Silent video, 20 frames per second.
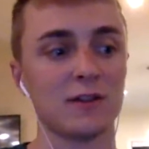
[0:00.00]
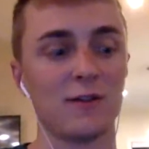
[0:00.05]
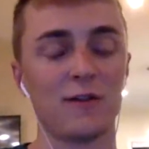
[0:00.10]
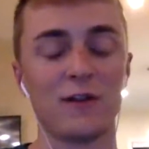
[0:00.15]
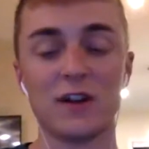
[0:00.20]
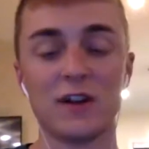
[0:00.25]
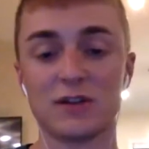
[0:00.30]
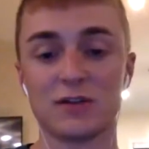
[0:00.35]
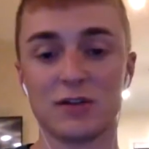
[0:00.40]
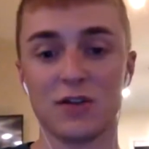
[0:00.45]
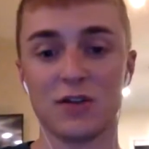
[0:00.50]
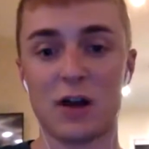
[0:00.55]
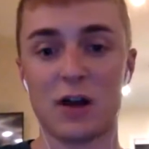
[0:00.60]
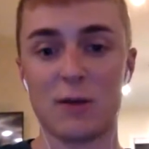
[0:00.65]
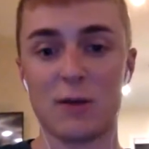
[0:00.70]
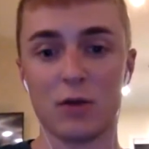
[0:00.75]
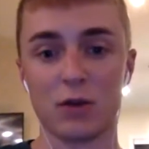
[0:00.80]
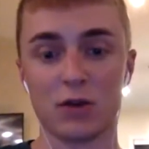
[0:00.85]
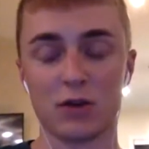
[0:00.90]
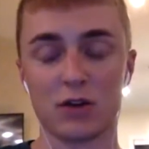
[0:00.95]
the fish are a
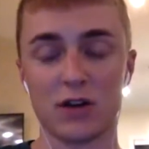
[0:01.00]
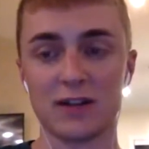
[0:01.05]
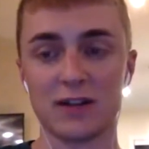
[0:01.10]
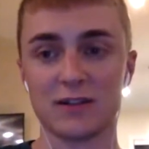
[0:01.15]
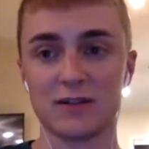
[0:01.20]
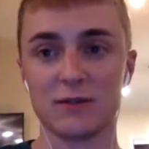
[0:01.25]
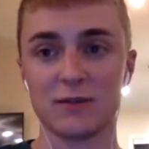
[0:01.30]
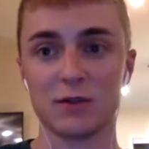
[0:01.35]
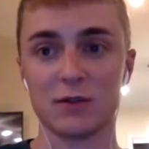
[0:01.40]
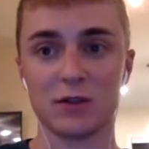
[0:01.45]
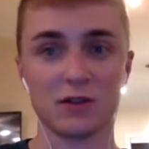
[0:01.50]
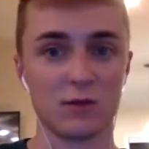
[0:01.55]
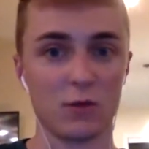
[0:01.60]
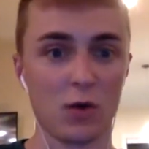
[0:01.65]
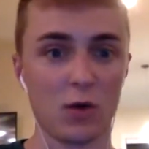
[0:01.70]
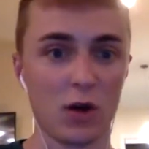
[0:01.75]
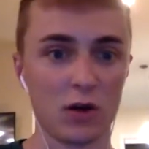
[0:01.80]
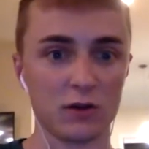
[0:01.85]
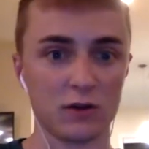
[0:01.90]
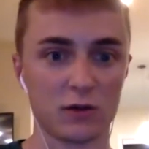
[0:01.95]
lot more aggressive because the
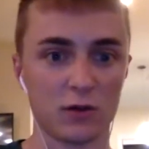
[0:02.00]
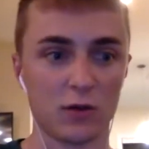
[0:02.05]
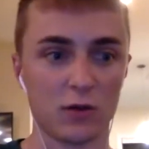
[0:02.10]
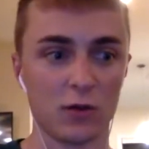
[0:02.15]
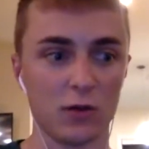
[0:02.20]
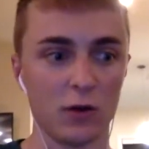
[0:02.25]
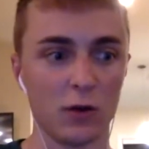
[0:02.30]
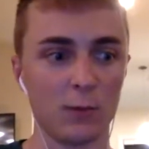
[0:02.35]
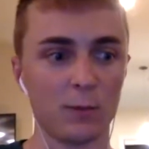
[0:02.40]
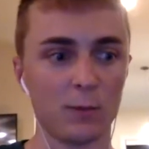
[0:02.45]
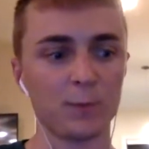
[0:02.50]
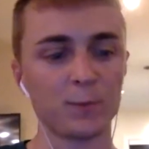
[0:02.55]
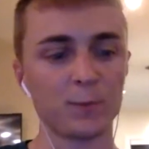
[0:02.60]
water's cooler.